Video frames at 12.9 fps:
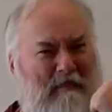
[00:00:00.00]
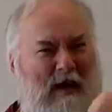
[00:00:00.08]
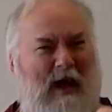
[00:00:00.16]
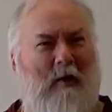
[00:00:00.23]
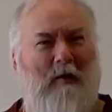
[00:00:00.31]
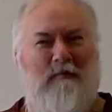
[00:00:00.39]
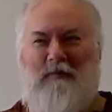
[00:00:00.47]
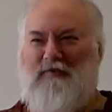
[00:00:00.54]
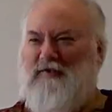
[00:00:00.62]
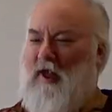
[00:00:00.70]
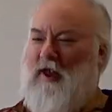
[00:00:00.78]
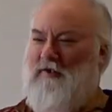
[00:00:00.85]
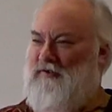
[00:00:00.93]
powerful
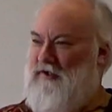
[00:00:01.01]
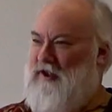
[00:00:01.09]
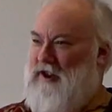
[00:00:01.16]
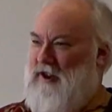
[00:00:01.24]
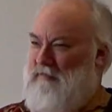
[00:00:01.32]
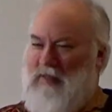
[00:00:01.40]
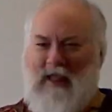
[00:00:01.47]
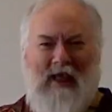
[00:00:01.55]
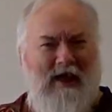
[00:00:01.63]
Scottish name.